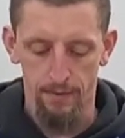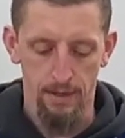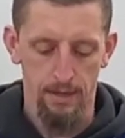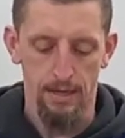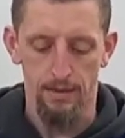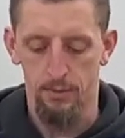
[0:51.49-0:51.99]

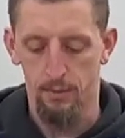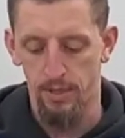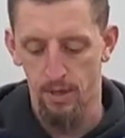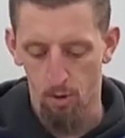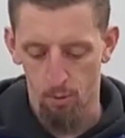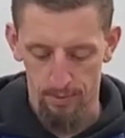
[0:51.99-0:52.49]
And as
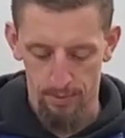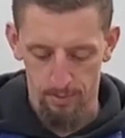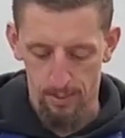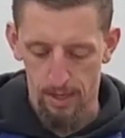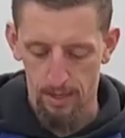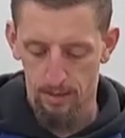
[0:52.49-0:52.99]
we open the
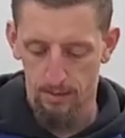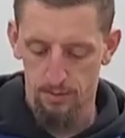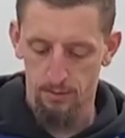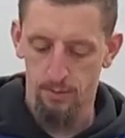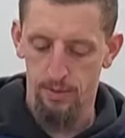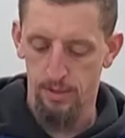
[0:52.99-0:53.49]

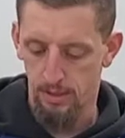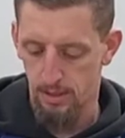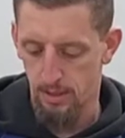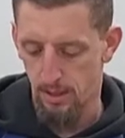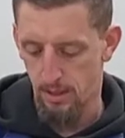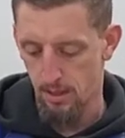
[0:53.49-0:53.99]
box, we
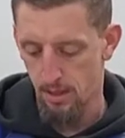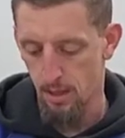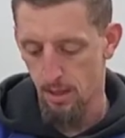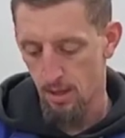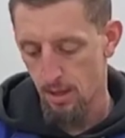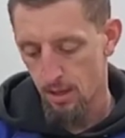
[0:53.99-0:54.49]
see
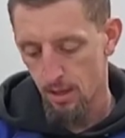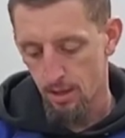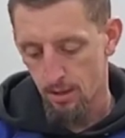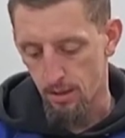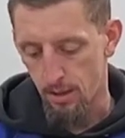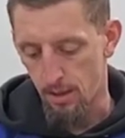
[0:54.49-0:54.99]

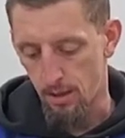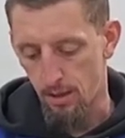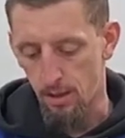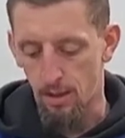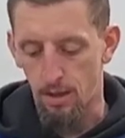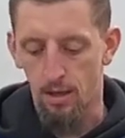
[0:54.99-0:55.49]

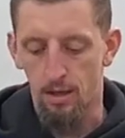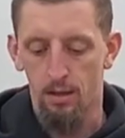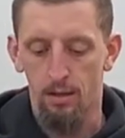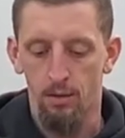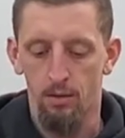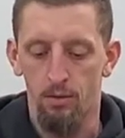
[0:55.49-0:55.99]
the
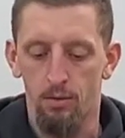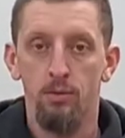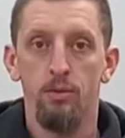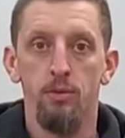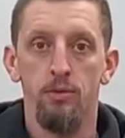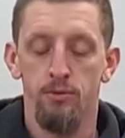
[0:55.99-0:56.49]

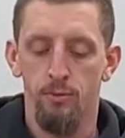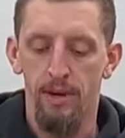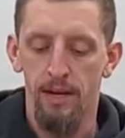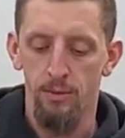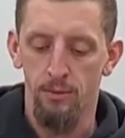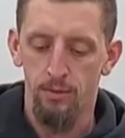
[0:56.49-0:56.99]
little user
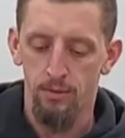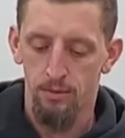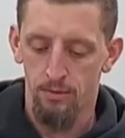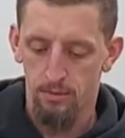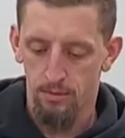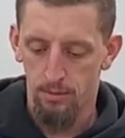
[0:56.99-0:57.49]
manual
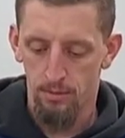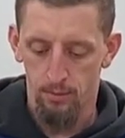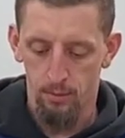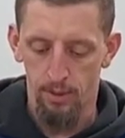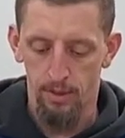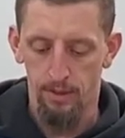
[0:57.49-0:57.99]

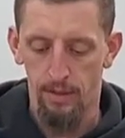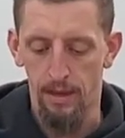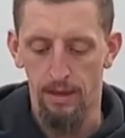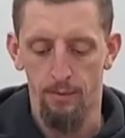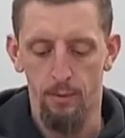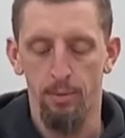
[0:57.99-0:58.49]
with
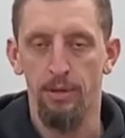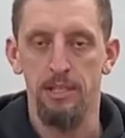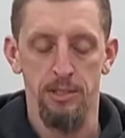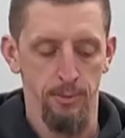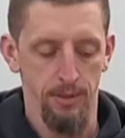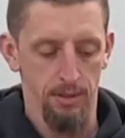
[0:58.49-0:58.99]
a
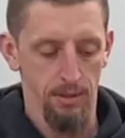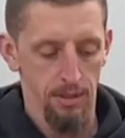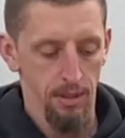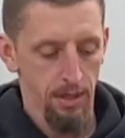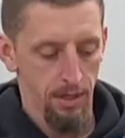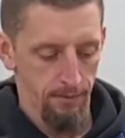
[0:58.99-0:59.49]
replacement
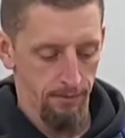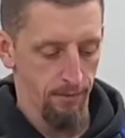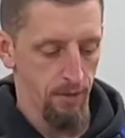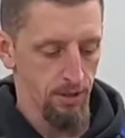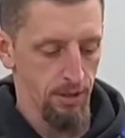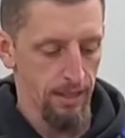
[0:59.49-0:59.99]

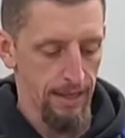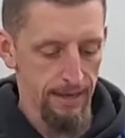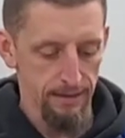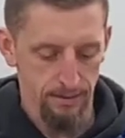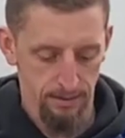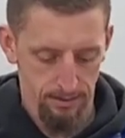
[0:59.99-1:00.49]
front
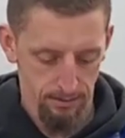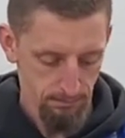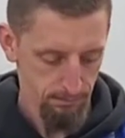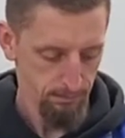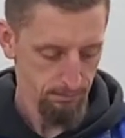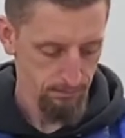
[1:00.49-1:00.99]
glass,
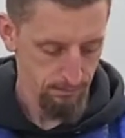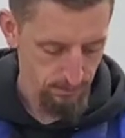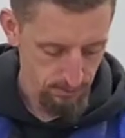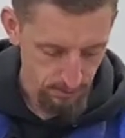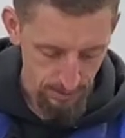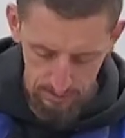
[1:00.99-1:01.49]

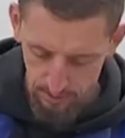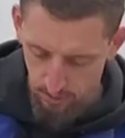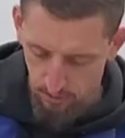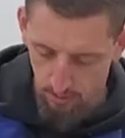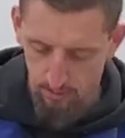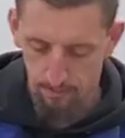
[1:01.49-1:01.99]
so that's
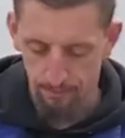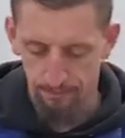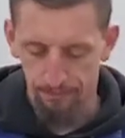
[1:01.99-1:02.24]
good.